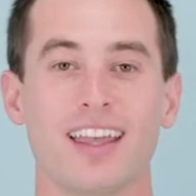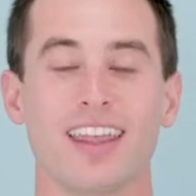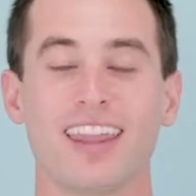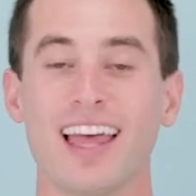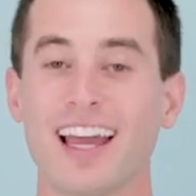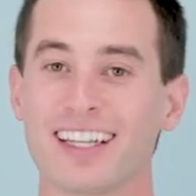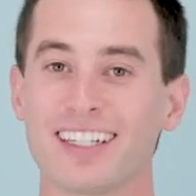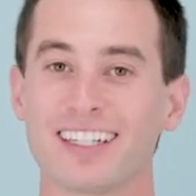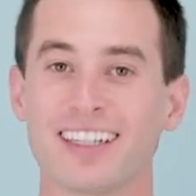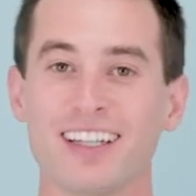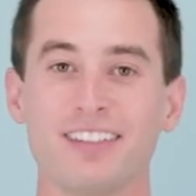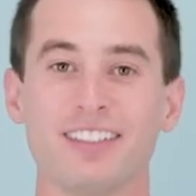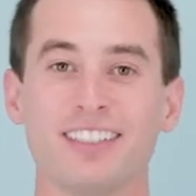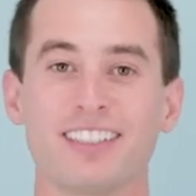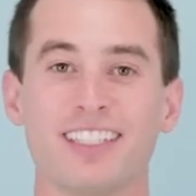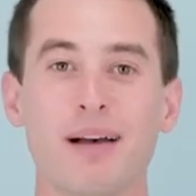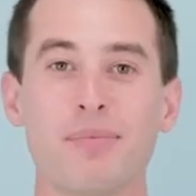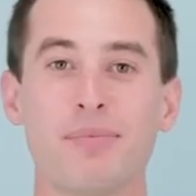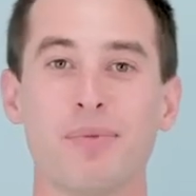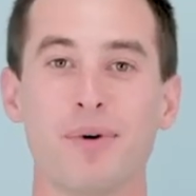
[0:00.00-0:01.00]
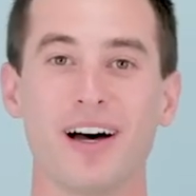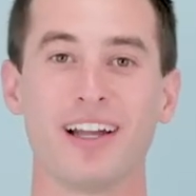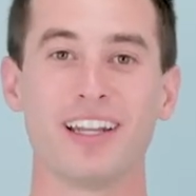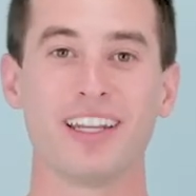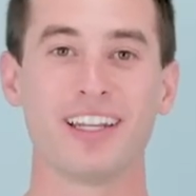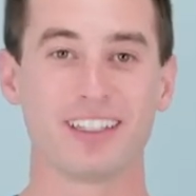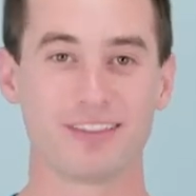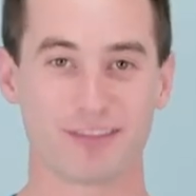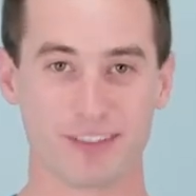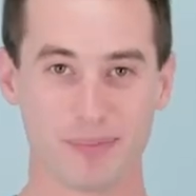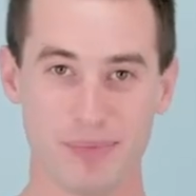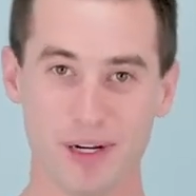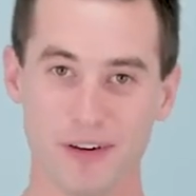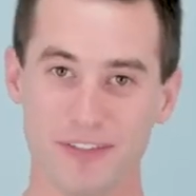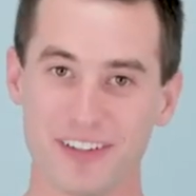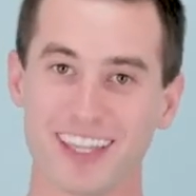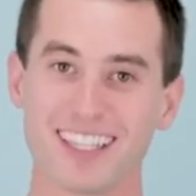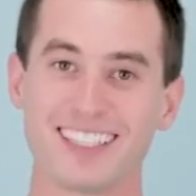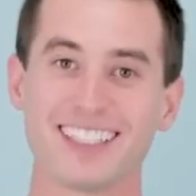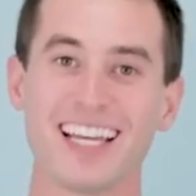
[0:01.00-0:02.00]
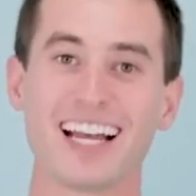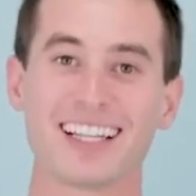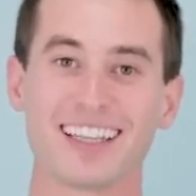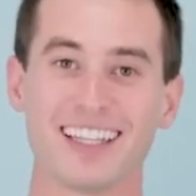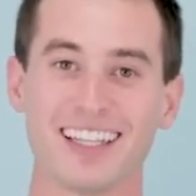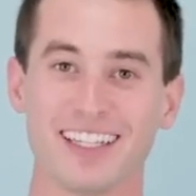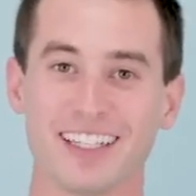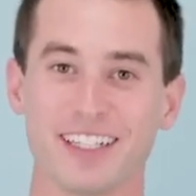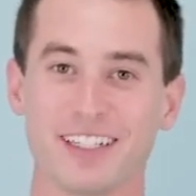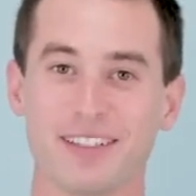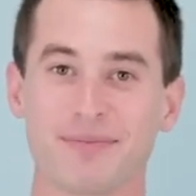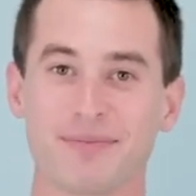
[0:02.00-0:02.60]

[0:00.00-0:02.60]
That concludes step 1, removing the deck lid.